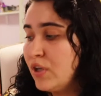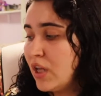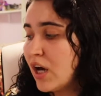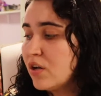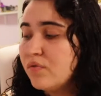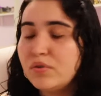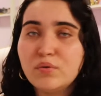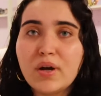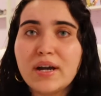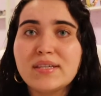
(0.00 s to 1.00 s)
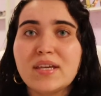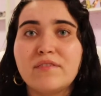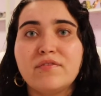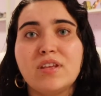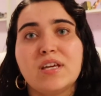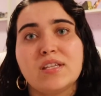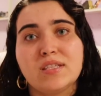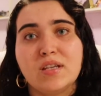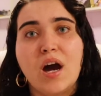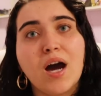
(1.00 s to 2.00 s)
a lot of you guys, I feel like it's
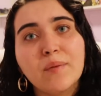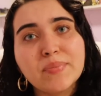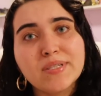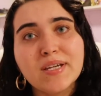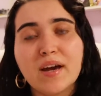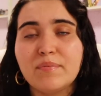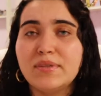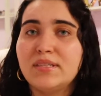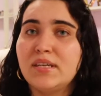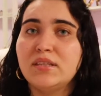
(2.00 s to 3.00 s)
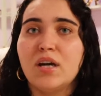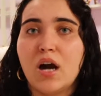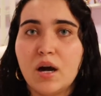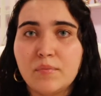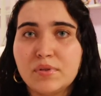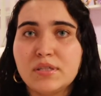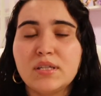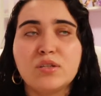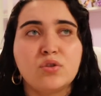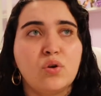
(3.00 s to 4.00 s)
the opposite. I've been seeing the
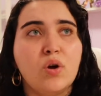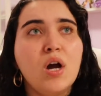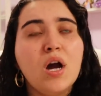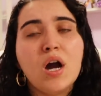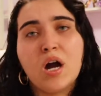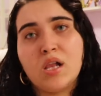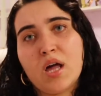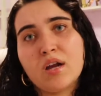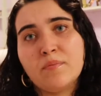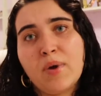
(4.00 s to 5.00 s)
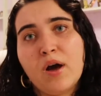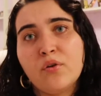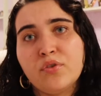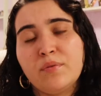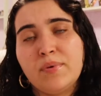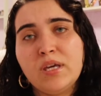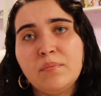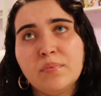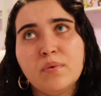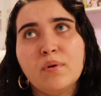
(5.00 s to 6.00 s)
opposite. So a lot of healthy
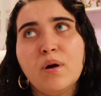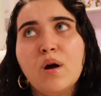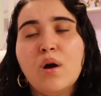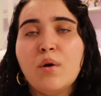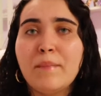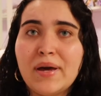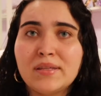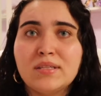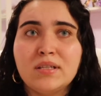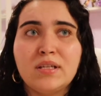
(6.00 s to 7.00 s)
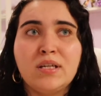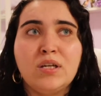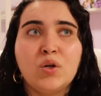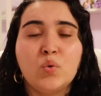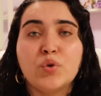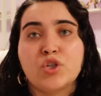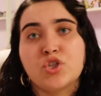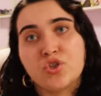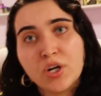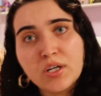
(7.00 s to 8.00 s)
people mentally were
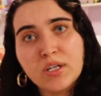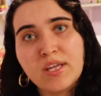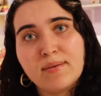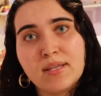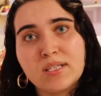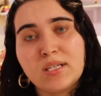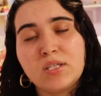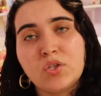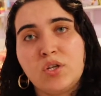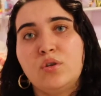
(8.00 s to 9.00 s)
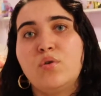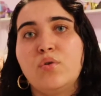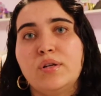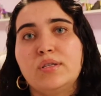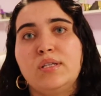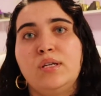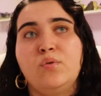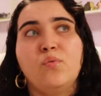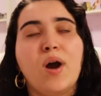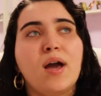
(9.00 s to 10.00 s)
struggling mentally during the
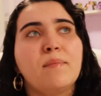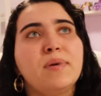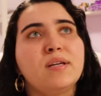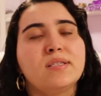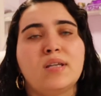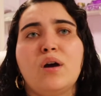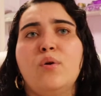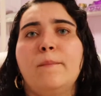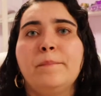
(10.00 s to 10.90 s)
quarantine. Why? Because now